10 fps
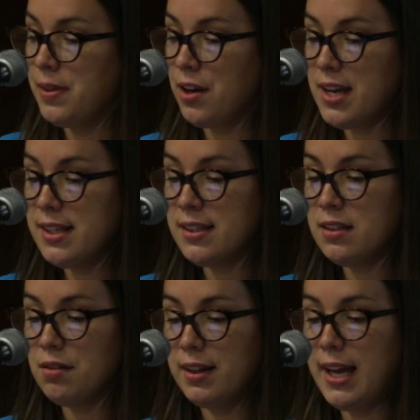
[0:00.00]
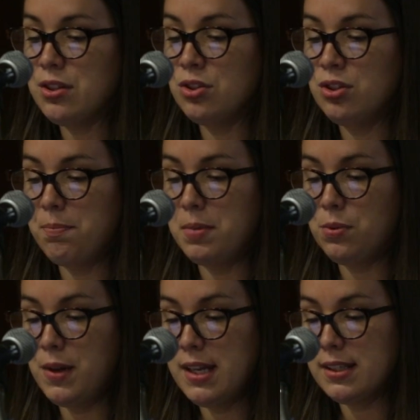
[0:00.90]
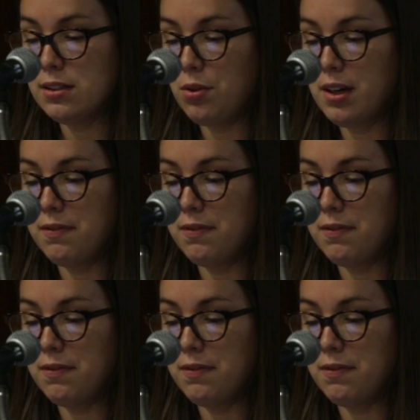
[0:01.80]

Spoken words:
There isn't a relationship between the story